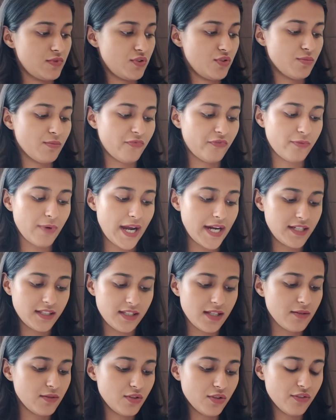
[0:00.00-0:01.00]
you'll
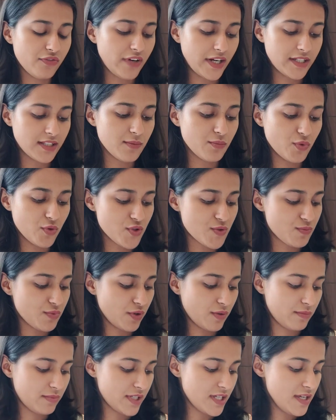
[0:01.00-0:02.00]
find them most
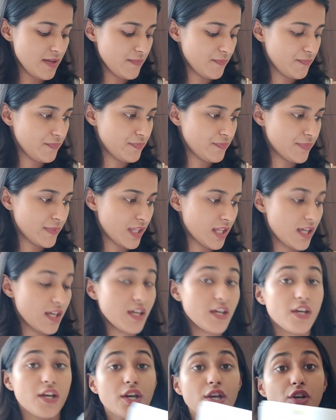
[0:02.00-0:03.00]
probably.
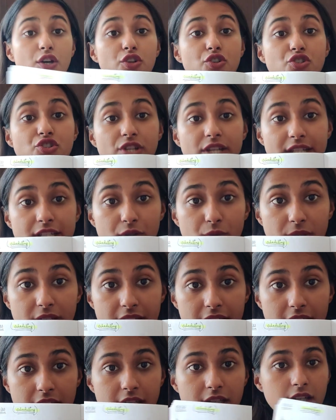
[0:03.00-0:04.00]

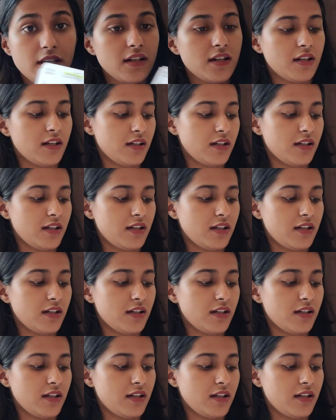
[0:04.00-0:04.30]
Scheduling